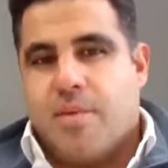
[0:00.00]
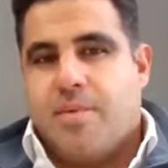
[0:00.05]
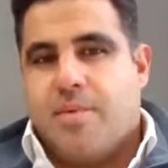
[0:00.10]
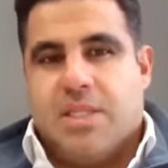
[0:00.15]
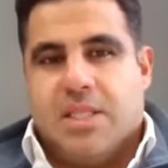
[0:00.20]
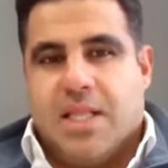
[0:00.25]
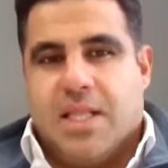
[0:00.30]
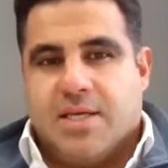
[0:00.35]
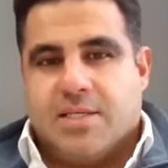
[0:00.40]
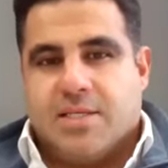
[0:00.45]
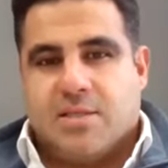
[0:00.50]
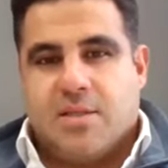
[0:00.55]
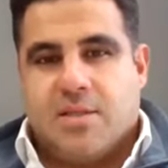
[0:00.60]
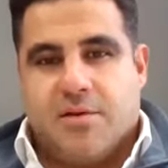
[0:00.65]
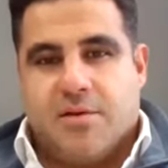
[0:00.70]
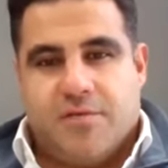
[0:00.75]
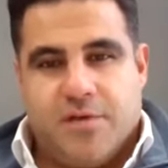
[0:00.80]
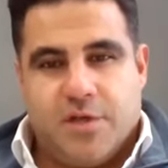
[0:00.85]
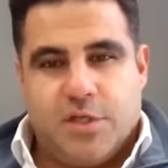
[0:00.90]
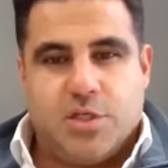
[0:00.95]
maybe less
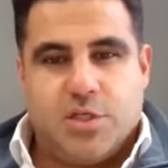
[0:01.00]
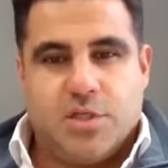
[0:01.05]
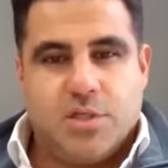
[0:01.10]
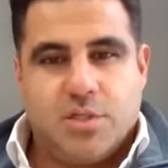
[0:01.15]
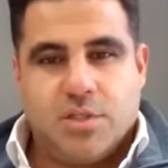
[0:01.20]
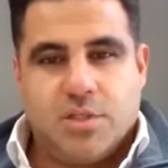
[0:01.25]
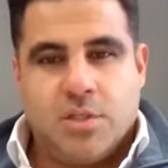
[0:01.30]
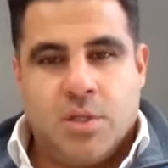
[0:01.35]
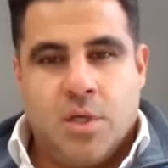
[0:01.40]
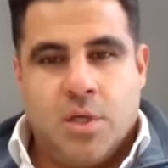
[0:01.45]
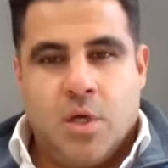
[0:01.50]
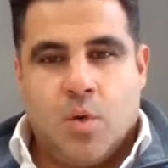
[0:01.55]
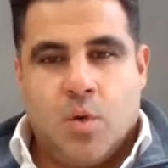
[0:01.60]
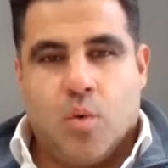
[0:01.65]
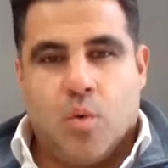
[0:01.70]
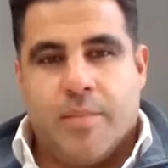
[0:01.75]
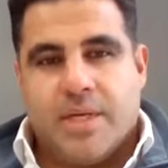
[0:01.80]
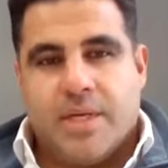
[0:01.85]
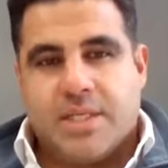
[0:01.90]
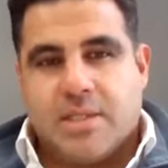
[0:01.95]
than finishes
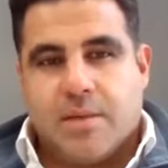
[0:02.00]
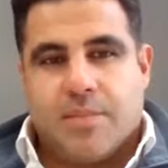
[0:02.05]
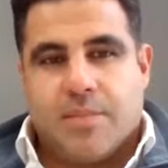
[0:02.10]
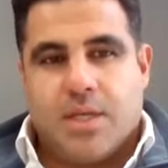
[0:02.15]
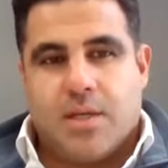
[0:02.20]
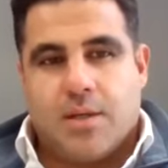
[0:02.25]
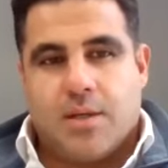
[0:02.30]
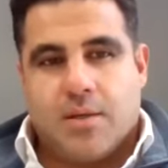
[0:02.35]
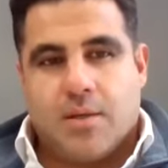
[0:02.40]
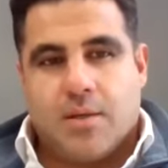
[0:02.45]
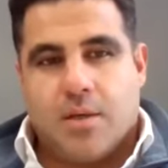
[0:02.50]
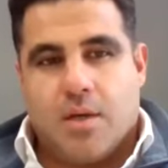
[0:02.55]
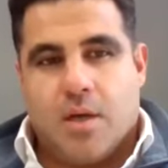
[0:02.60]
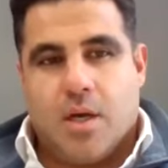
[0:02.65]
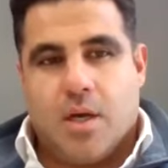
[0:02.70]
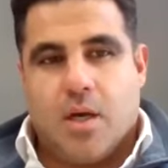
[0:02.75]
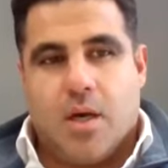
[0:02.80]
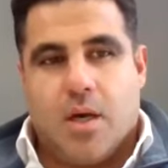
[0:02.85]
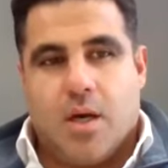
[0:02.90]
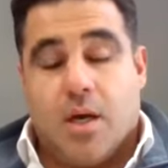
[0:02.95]
will make something
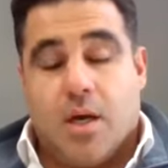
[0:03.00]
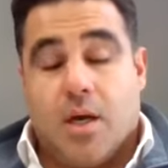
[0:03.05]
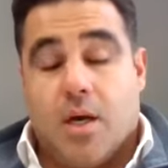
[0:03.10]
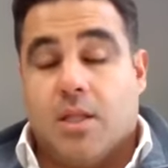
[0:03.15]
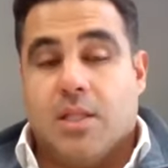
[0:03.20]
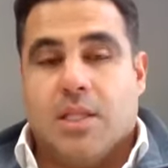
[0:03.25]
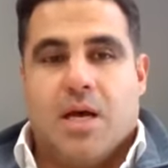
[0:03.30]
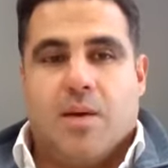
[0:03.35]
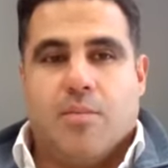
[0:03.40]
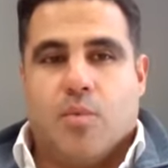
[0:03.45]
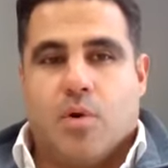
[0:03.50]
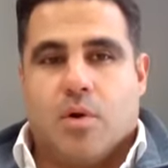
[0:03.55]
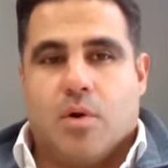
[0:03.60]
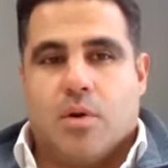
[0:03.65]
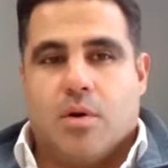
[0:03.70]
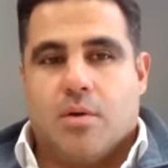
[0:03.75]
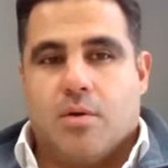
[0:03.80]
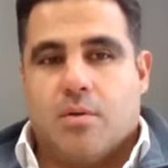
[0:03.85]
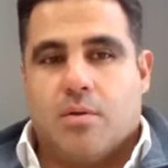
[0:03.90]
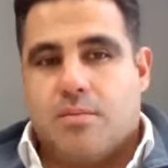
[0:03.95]
a lot
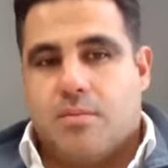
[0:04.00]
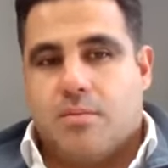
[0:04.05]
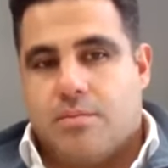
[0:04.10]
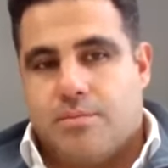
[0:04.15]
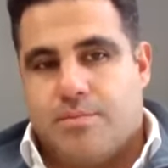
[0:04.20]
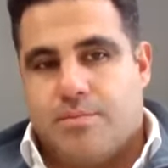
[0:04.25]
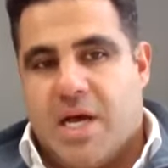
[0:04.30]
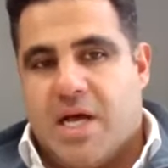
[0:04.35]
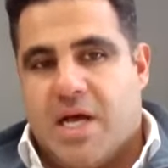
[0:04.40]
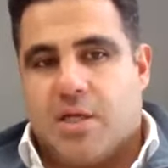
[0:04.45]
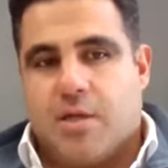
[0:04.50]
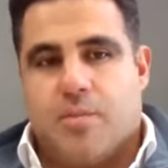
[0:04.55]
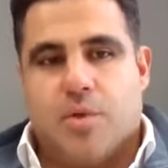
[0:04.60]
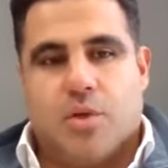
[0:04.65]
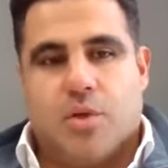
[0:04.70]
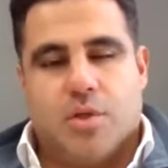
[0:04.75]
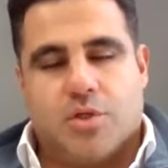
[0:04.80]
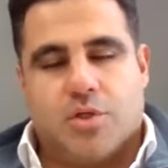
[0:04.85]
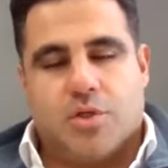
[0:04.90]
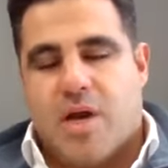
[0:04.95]
more
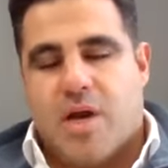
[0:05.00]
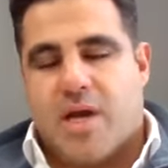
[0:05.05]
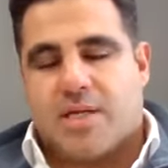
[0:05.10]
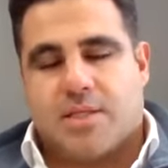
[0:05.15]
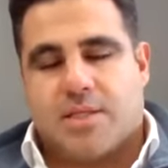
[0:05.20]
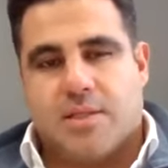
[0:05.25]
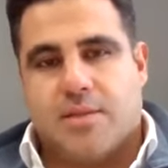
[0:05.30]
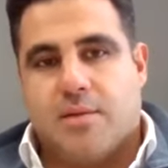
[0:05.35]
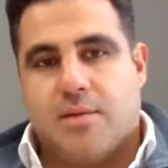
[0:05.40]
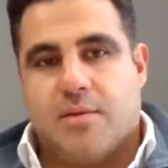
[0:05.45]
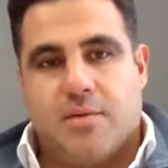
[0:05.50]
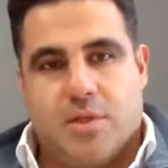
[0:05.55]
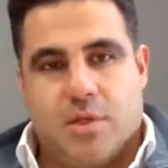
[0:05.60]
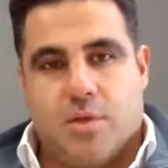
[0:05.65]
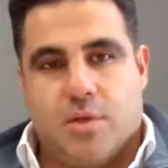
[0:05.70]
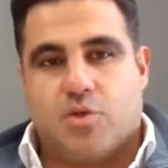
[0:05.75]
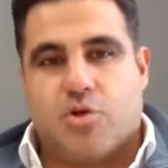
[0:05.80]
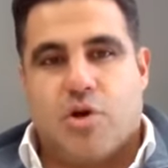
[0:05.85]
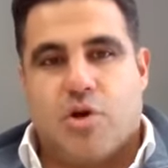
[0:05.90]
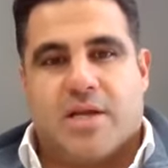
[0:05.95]
palatable,
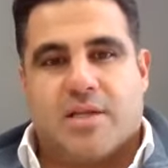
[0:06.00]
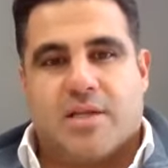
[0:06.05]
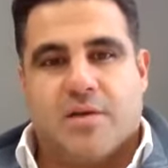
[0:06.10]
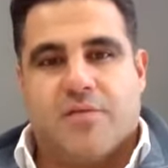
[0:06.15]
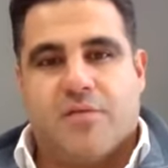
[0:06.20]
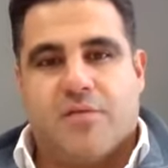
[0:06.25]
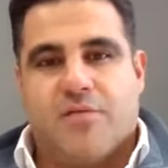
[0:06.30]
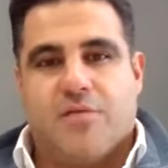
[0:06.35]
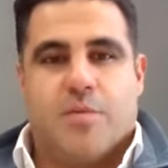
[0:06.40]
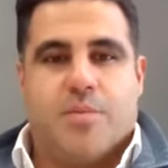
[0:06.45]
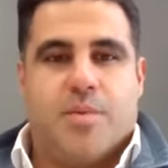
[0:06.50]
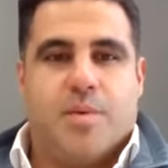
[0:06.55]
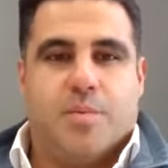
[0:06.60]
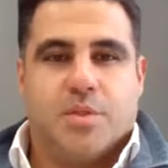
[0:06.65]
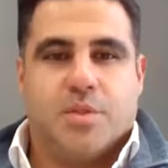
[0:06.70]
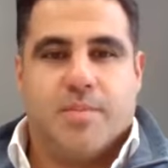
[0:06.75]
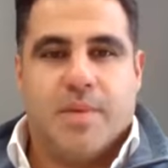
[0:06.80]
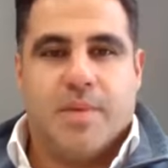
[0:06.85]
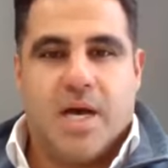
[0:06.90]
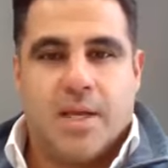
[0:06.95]
attractive for
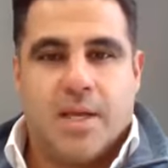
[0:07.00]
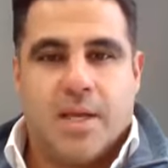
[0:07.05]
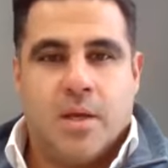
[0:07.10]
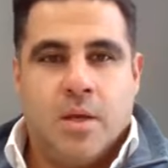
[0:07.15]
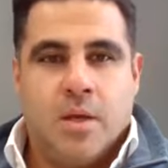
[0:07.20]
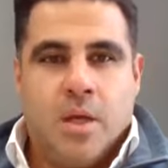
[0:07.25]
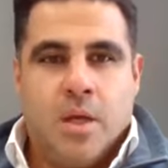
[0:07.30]
people to buy.